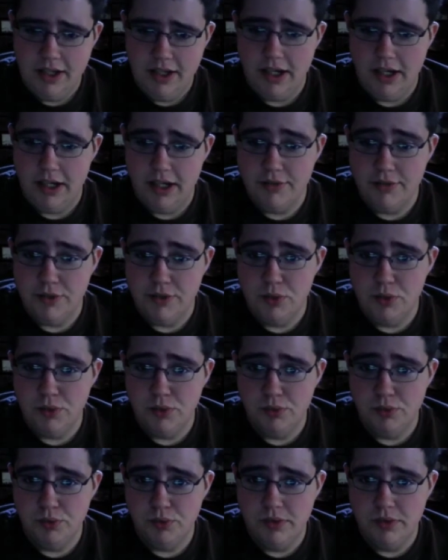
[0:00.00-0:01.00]
If
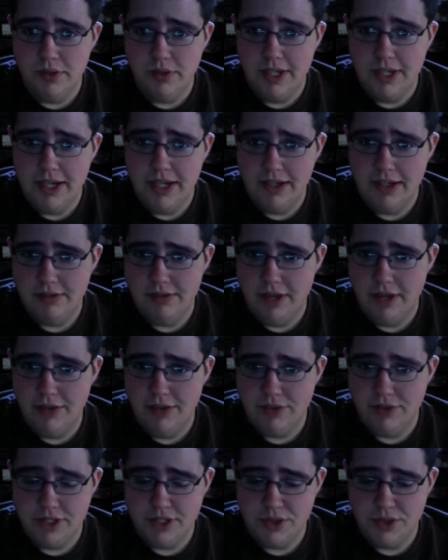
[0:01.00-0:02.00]
you get
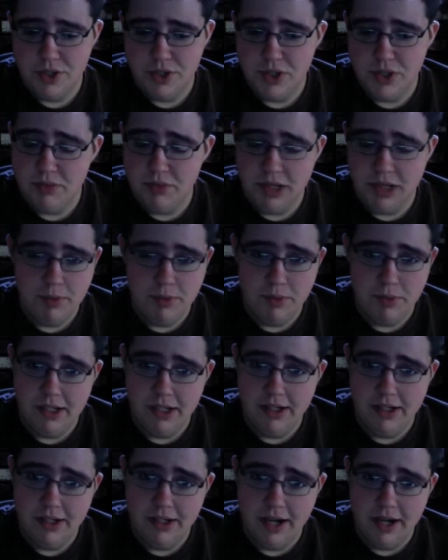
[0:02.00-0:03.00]
Heavenly Sword, you can probably beat
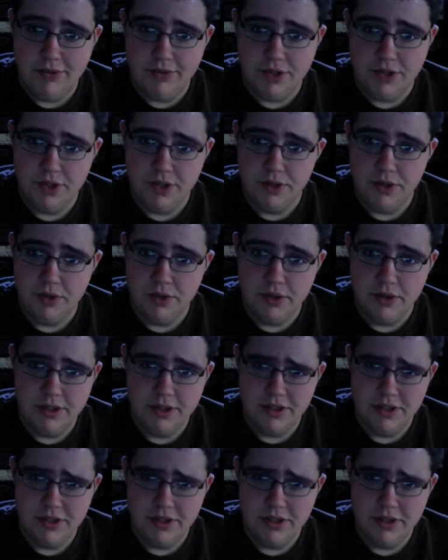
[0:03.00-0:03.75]
it in an afternoon.